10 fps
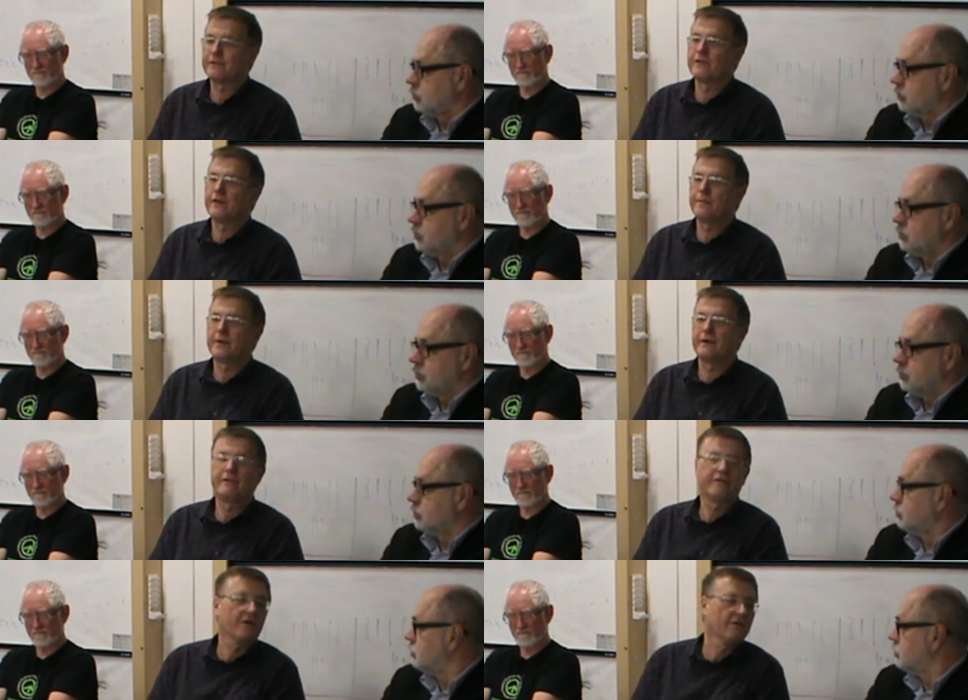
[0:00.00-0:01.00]
Speaker 1: of November,
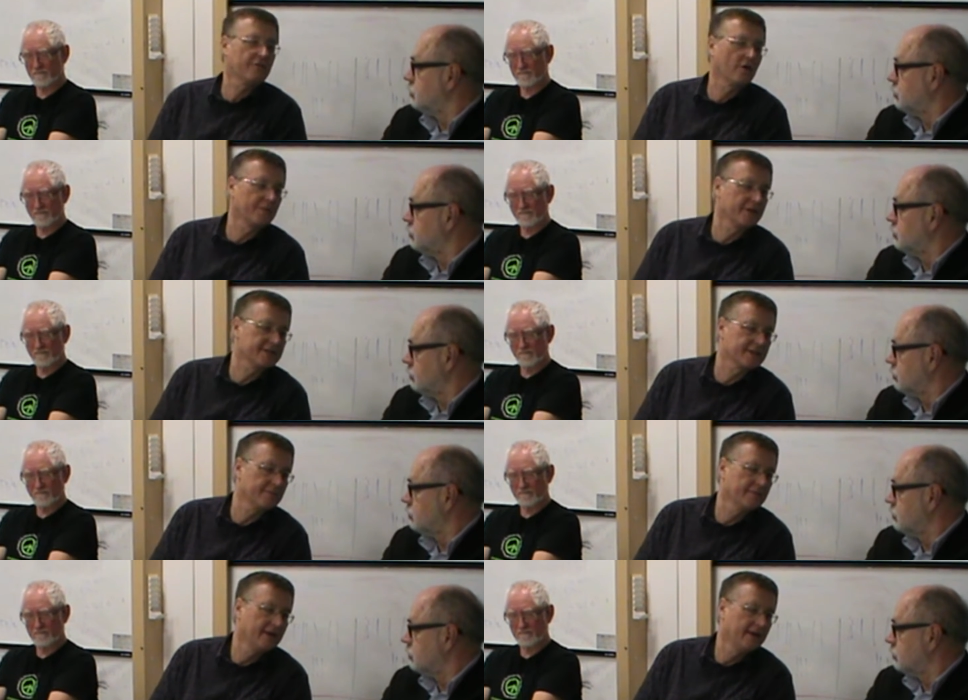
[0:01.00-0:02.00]
fall of communism,